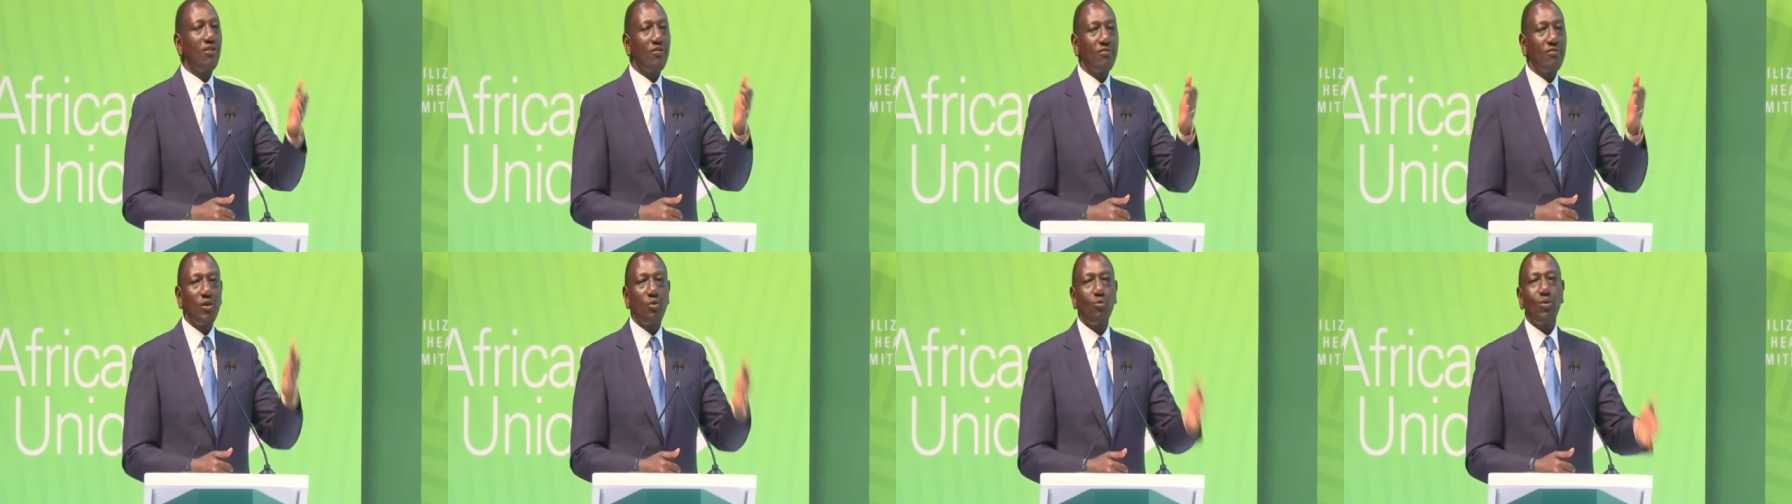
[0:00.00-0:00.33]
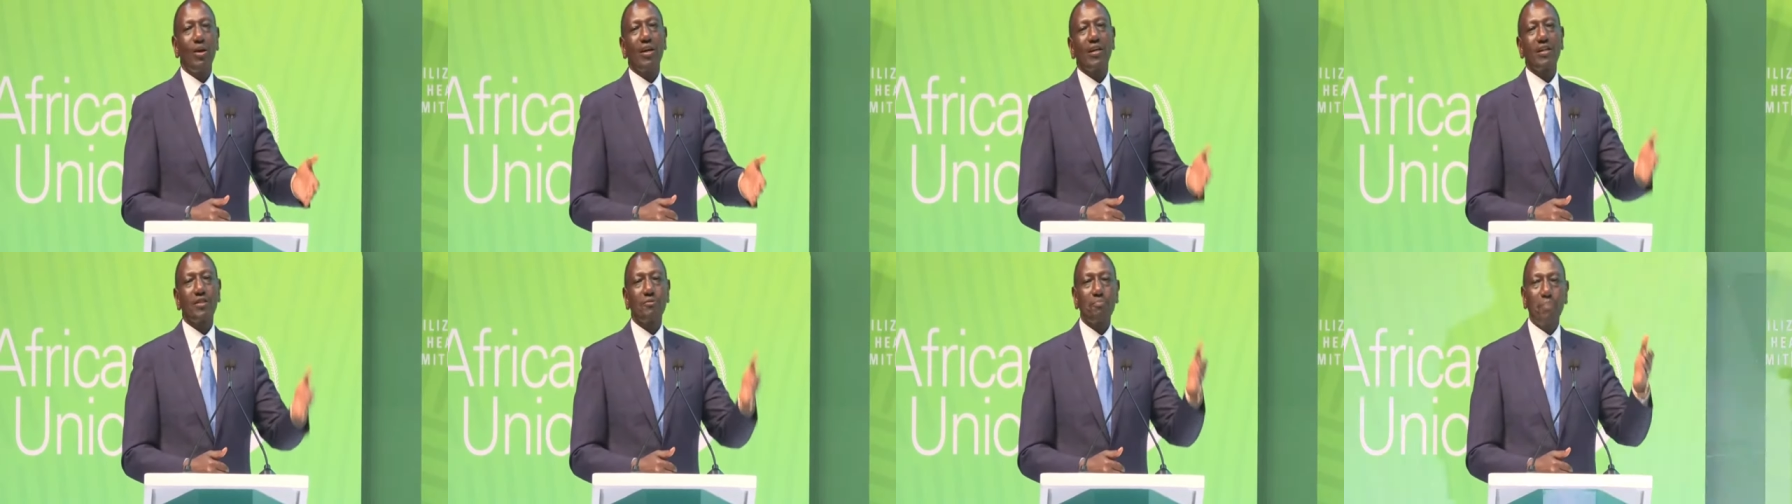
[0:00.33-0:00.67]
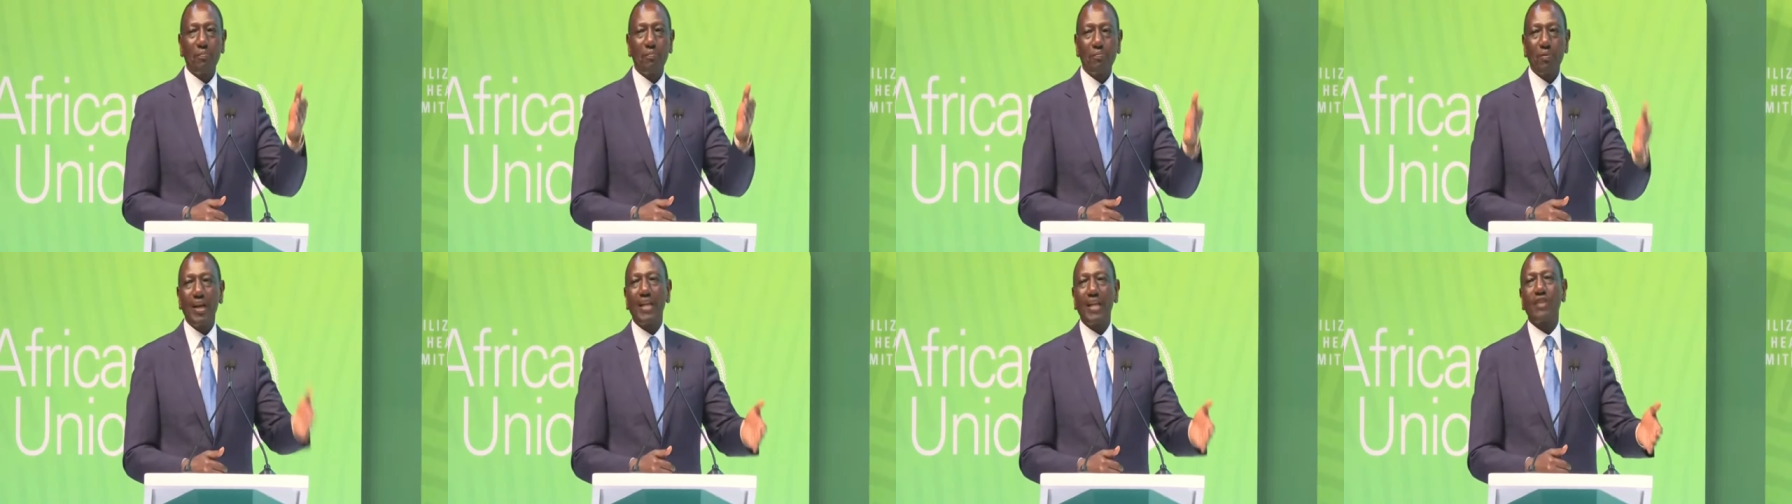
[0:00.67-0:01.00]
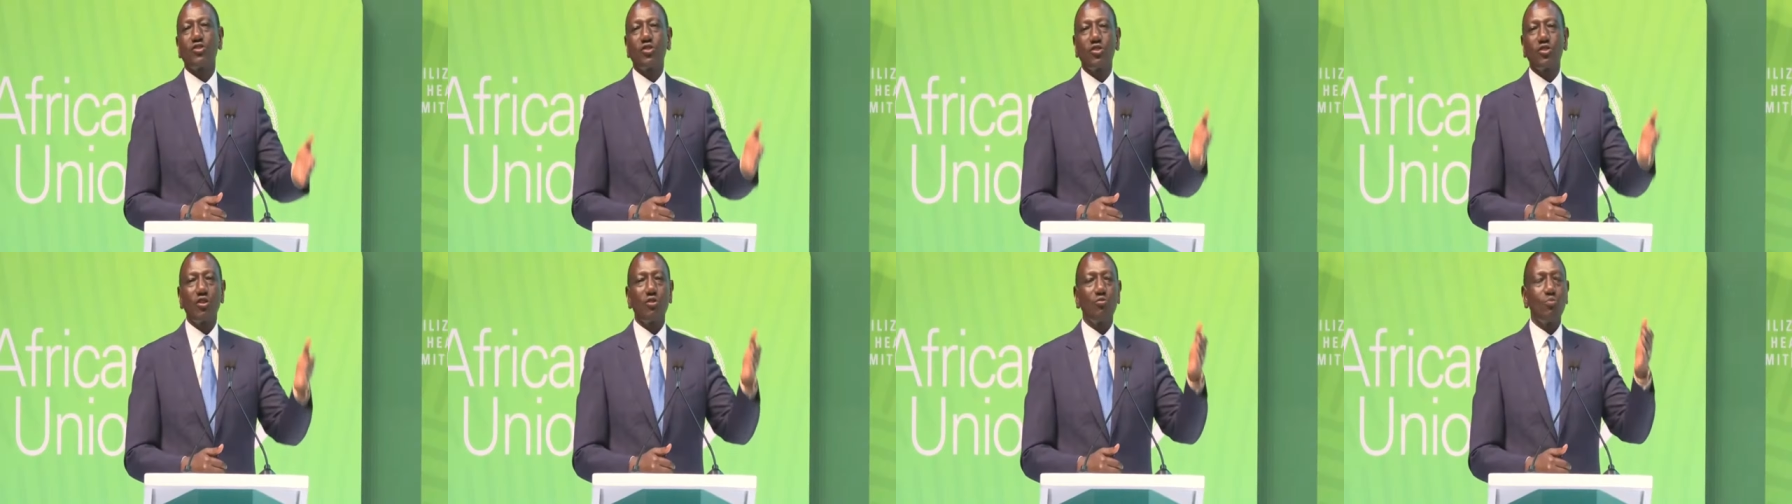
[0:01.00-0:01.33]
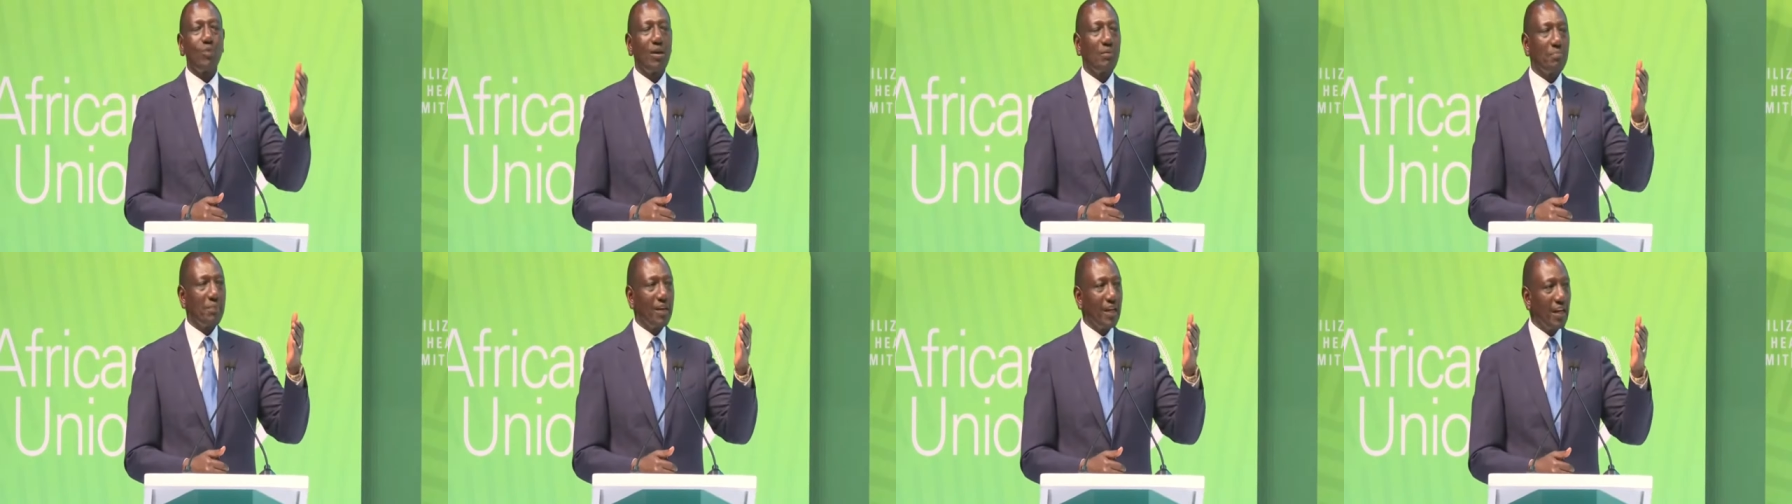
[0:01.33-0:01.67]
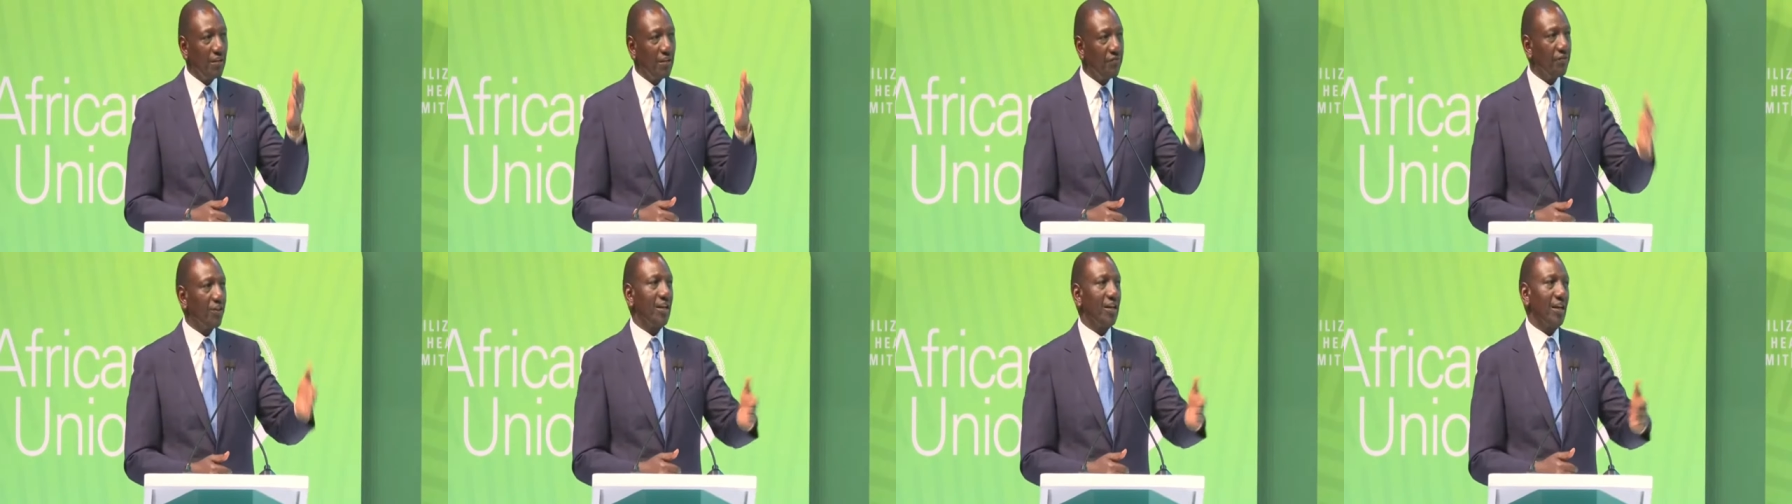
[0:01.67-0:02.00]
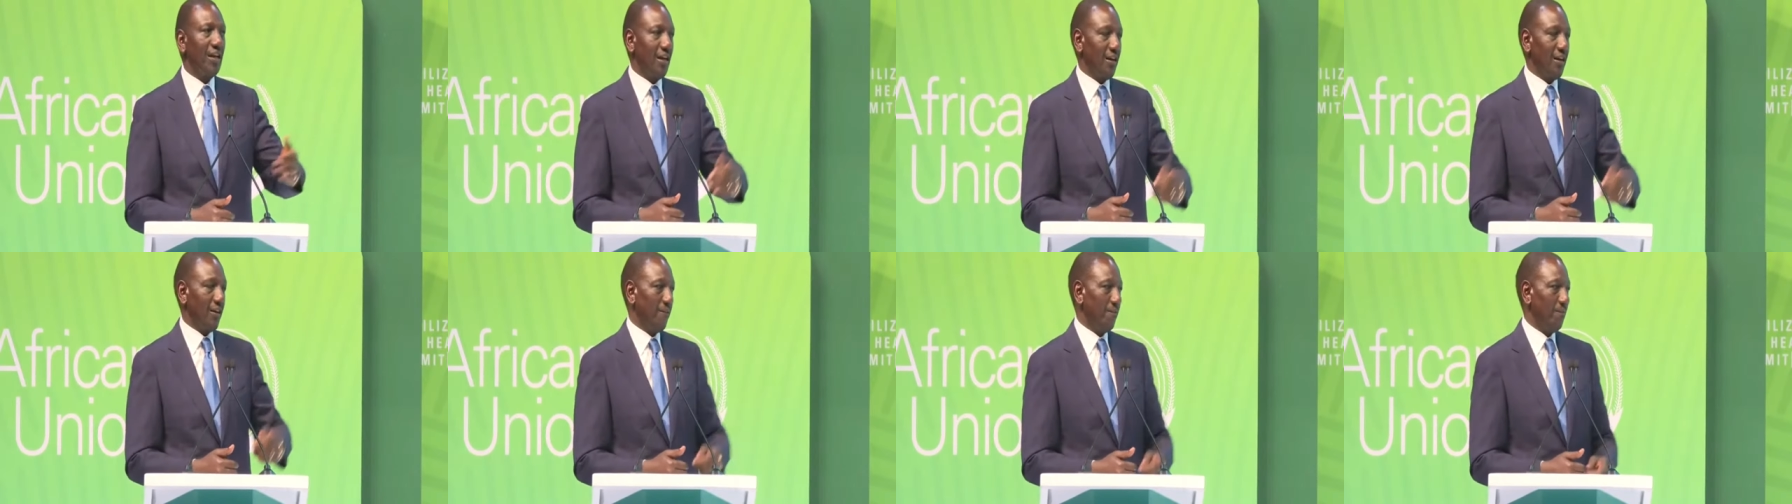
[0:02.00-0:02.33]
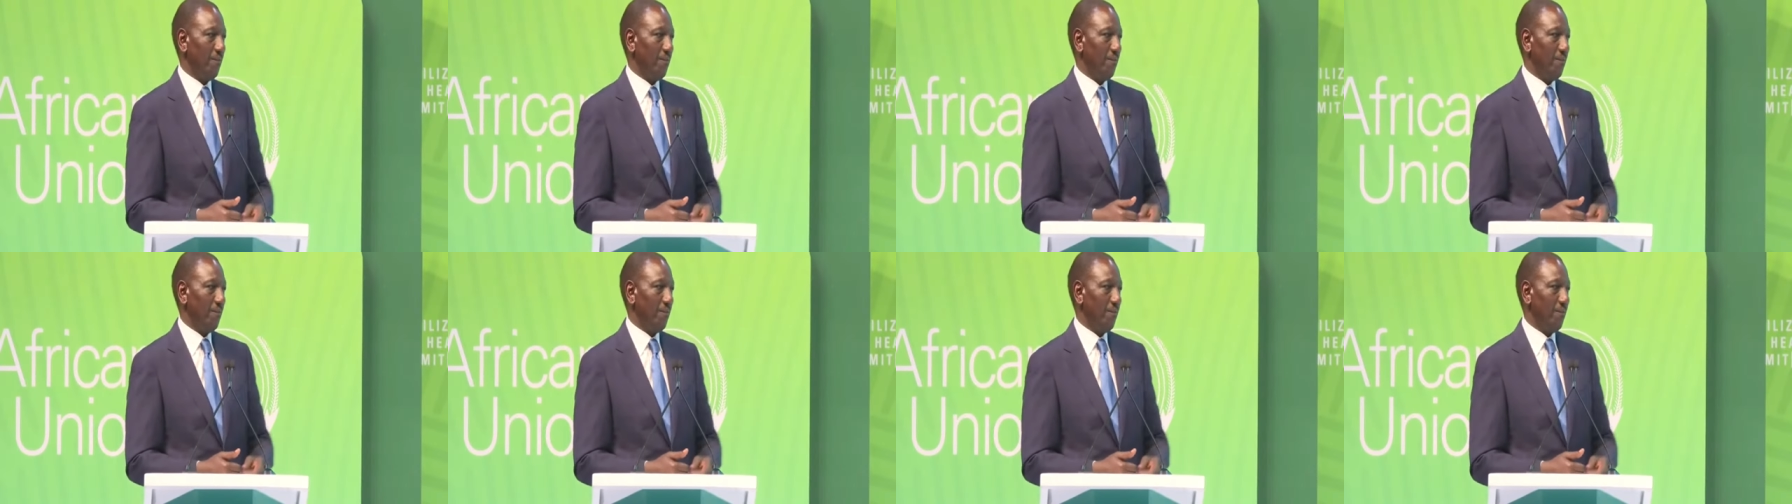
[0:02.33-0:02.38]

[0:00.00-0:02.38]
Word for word: of the world's population will be living here.